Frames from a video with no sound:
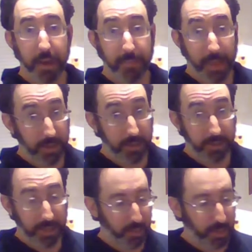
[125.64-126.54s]
I'm not going to
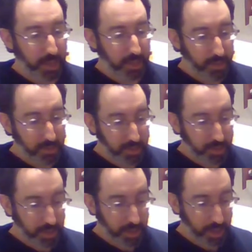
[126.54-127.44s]
tell you what I
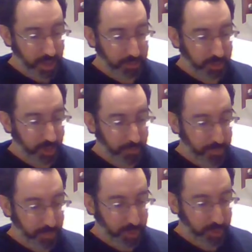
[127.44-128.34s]
use. Some
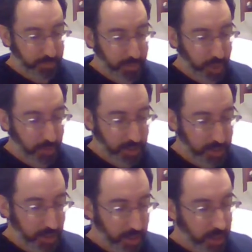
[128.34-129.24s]
people use
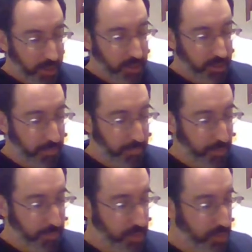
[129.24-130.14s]
bourbon. Some
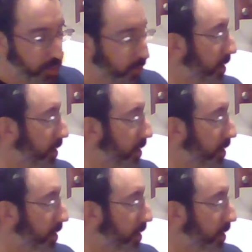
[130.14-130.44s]
people use